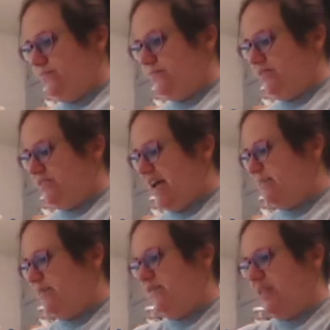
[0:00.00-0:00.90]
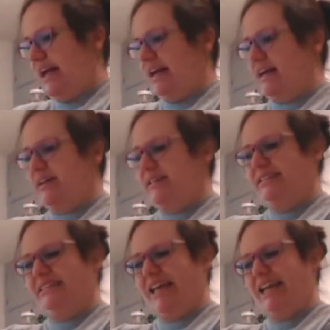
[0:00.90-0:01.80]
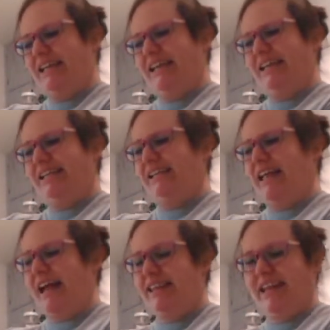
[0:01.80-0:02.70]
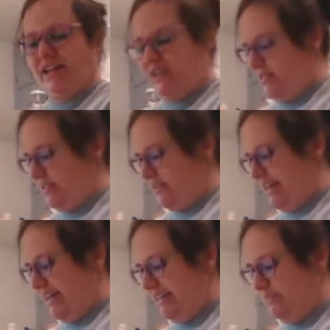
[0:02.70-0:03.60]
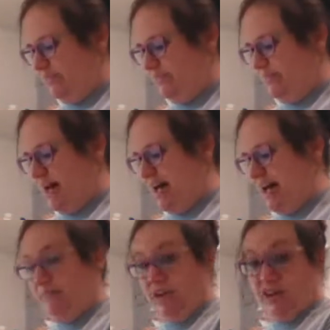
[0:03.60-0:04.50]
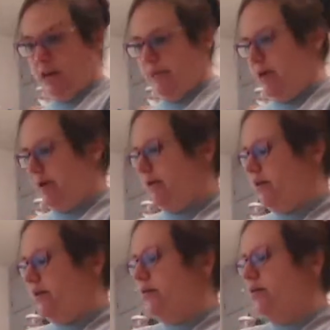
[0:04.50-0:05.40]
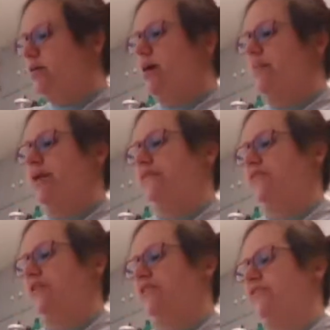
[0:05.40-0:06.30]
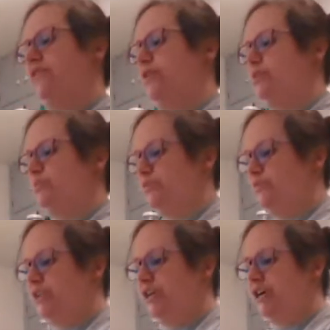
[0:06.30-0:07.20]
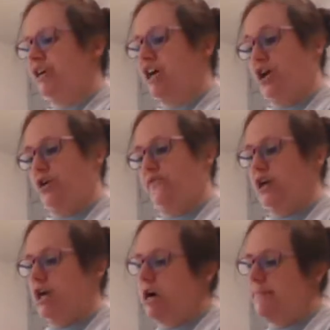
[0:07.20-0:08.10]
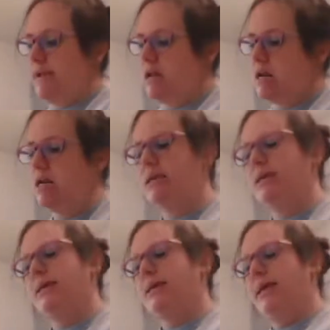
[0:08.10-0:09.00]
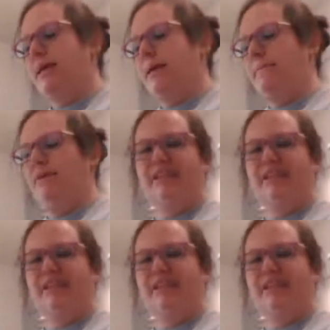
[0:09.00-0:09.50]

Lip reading: type of like sandy clay that kids buy. My daughter bought it. I bought it for Christmas one year. Got all over our carpet. But it's